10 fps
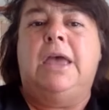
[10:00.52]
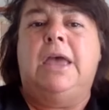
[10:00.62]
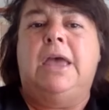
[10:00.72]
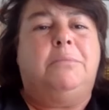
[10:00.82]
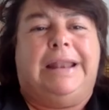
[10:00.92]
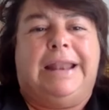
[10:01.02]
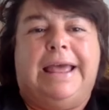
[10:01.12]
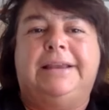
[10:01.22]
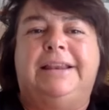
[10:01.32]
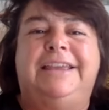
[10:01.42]
But
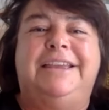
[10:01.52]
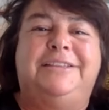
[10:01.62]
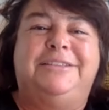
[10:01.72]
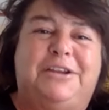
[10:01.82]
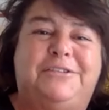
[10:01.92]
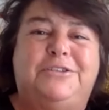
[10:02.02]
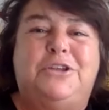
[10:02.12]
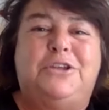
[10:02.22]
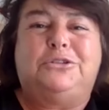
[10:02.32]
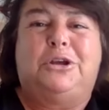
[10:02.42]
luckily, there's
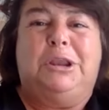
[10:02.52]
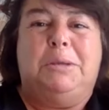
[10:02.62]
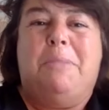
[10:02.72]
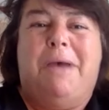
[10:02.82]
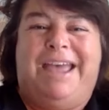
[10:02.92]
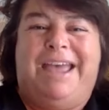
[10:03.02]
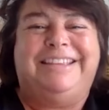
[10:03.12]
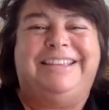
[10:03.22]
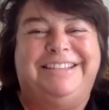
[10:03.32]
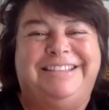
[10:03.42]
not only bad,
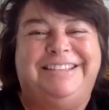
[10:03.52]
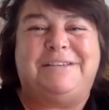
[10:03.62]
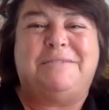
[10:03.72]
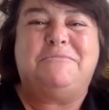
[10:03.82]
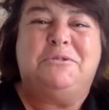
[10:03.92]
there are some good